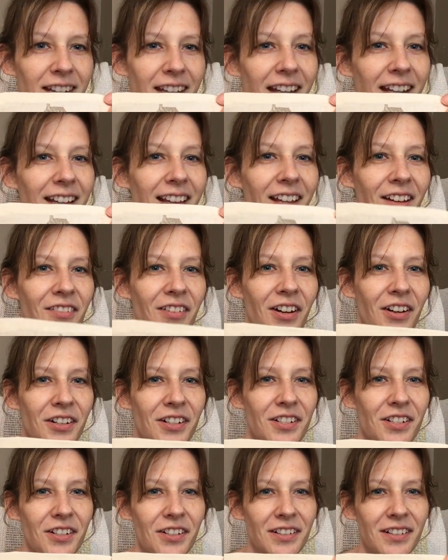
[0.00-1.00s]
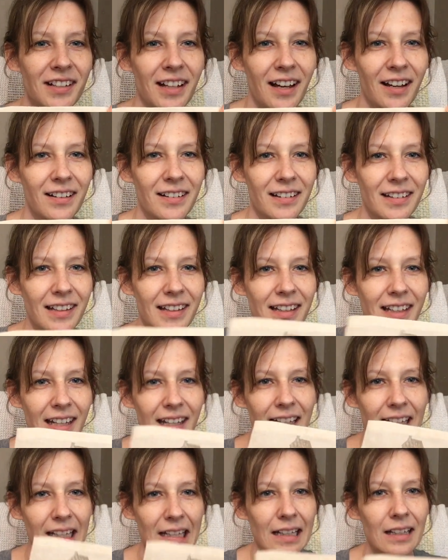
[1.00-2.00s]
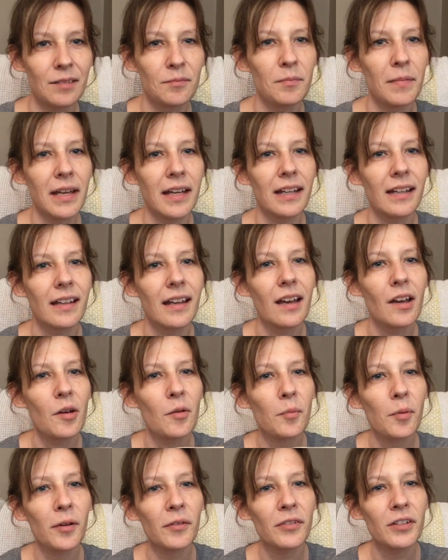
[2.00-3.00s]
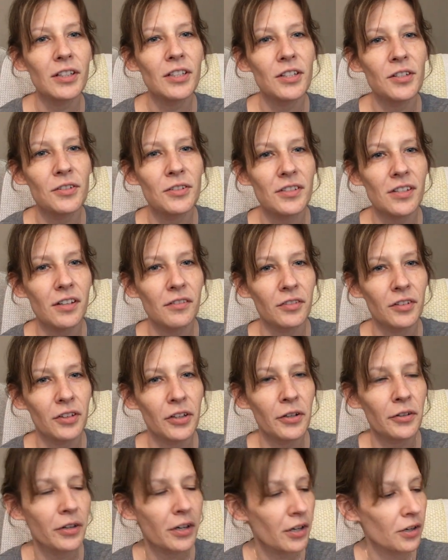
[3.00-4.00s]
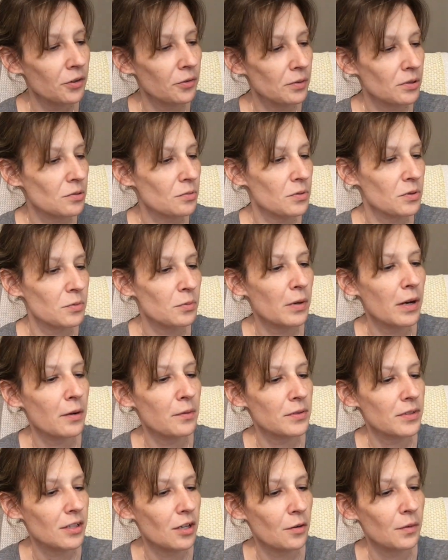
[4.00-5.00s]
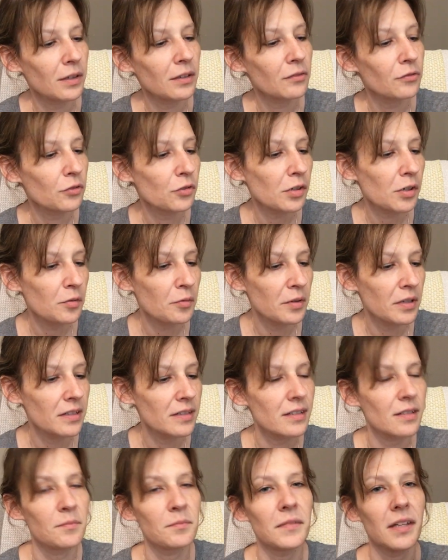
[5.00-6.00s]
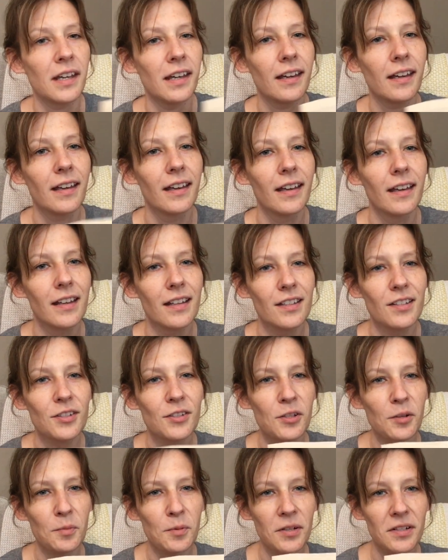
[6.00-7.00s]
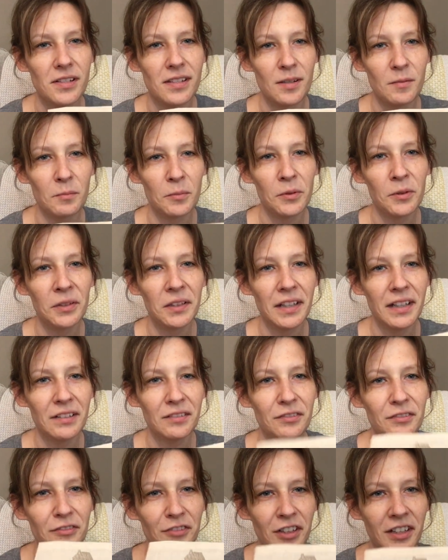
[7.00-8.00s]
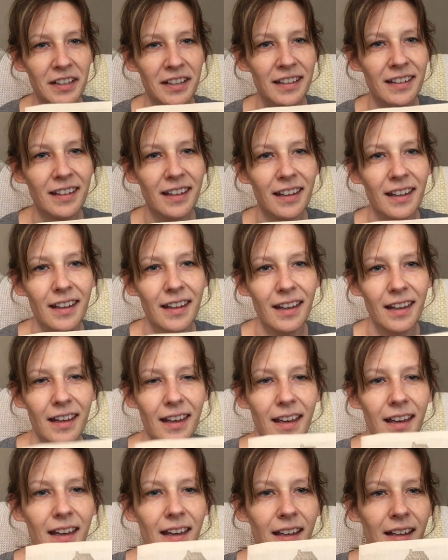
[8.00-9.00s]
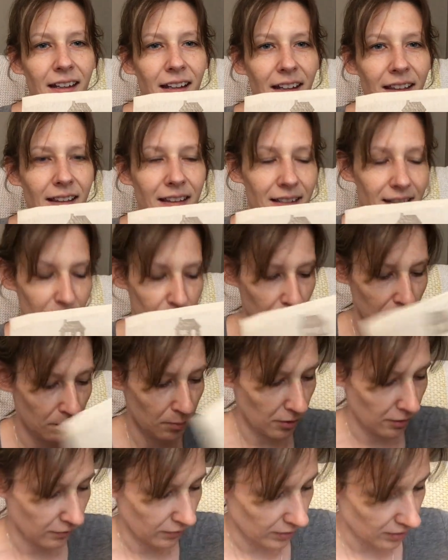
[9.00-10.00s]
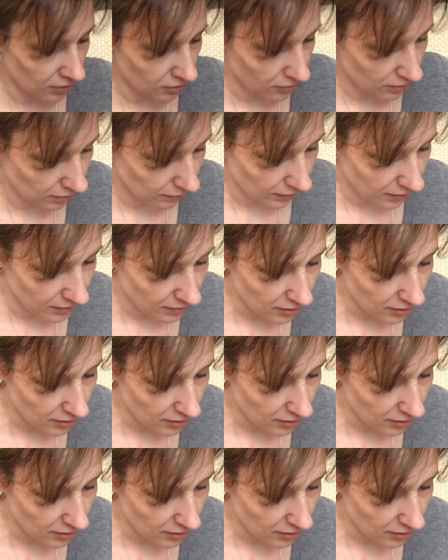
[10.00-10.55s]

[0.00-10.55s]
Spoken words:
I love how it turned out. Like it made perfect use of the logo, which was what I was going for. I wanted something super simple and fun, and this made perfect use of it.